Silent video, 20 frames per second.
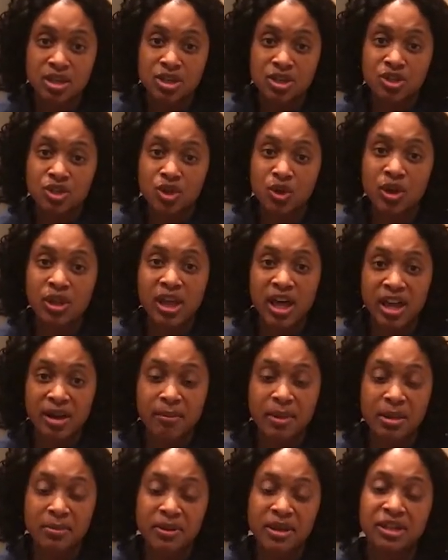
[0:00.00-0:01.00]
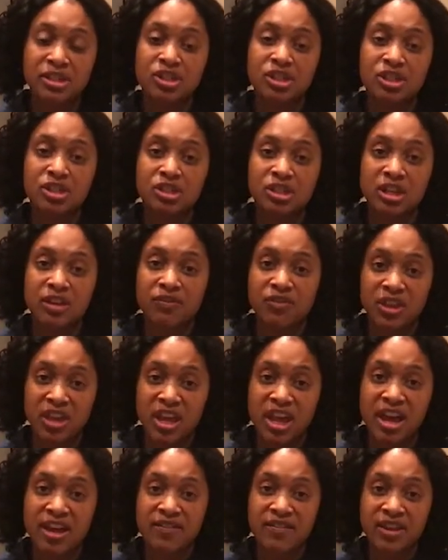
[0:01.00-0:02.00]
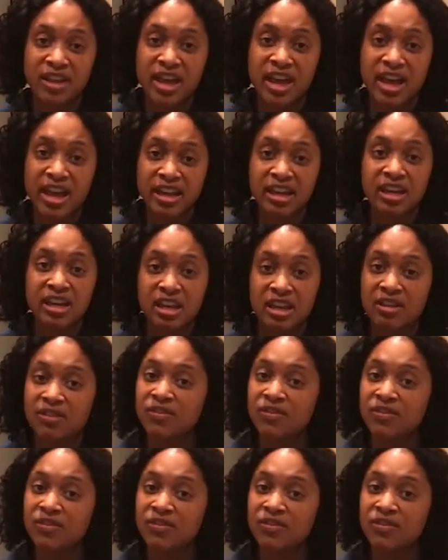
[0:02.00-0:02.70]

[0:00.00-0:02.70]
So a lot of my patients, if they haven't had any